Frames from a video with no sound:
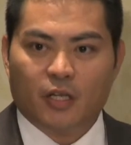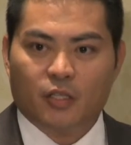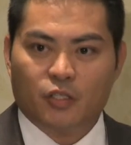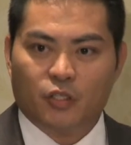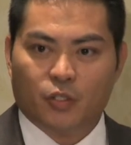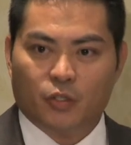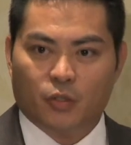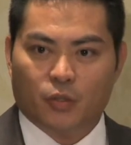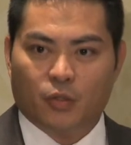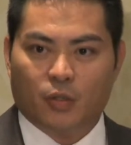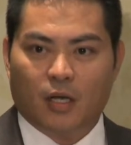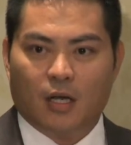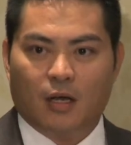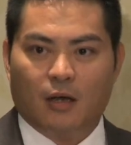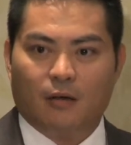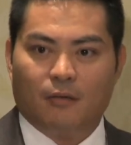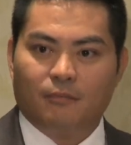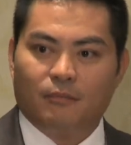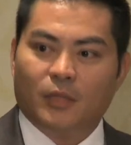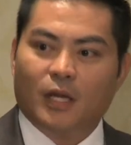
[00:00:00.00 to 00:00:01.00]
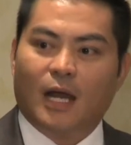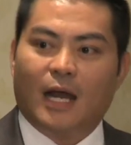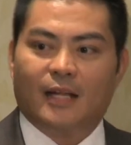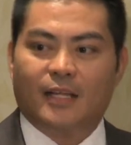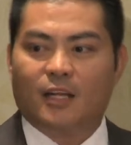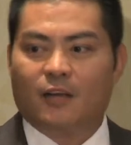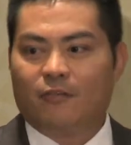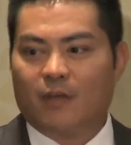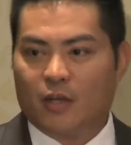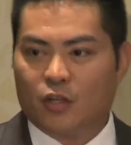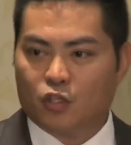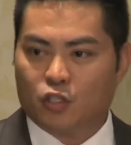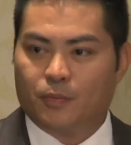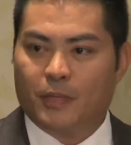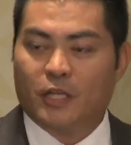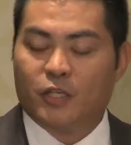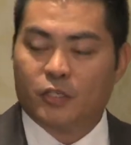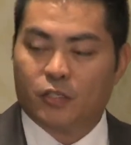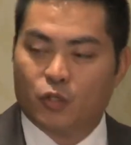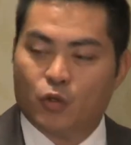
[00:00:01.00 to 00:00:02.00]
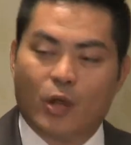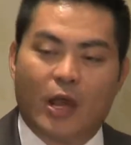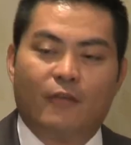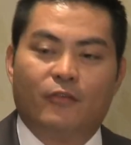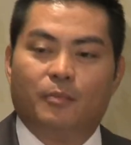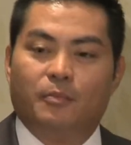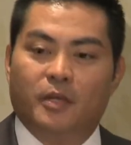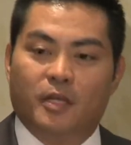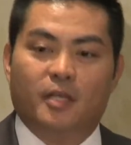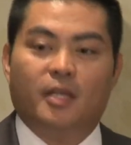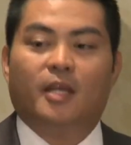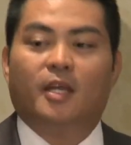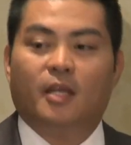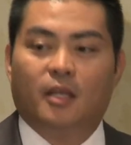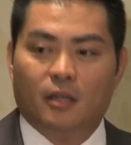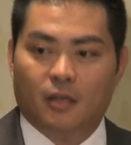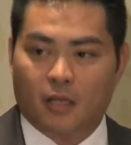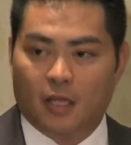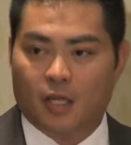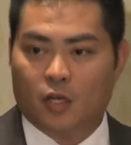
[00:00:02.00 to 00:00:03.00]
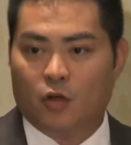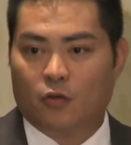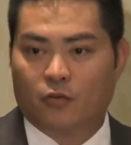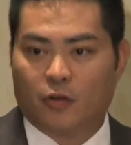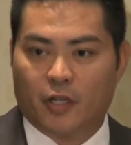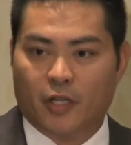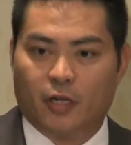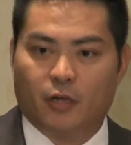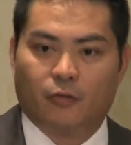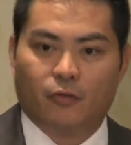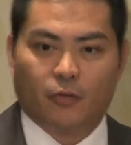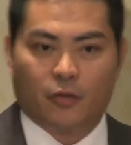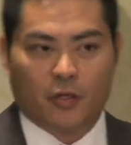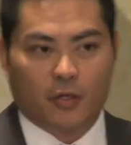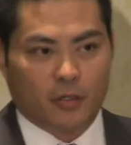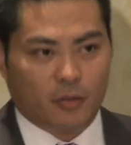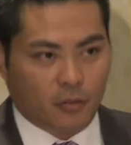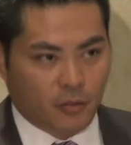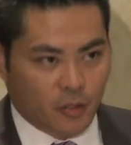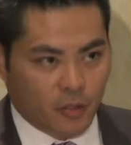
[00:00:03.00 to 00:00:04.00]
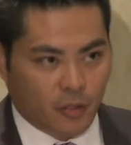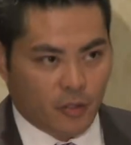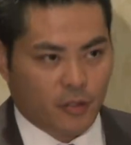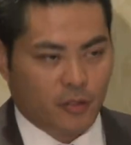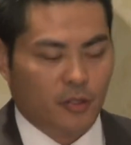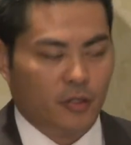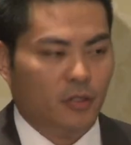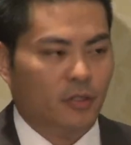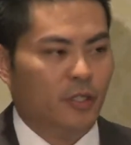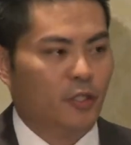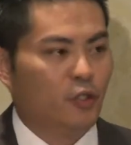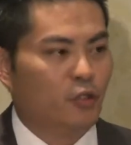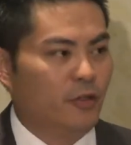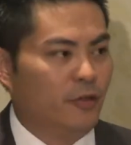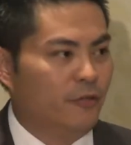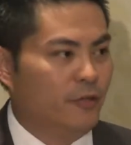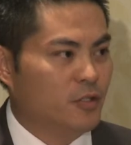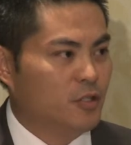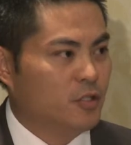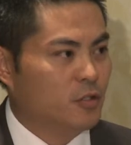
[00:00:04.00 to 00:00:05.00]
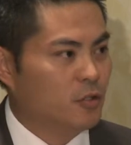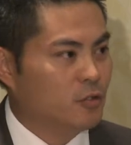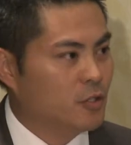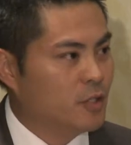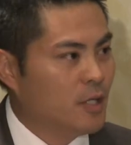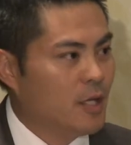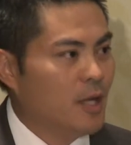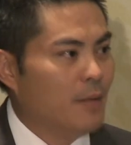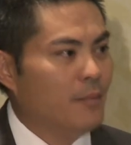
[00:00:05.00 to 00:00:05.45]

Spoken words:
to identify those patients who haven't been in over a year for their yearly physicals?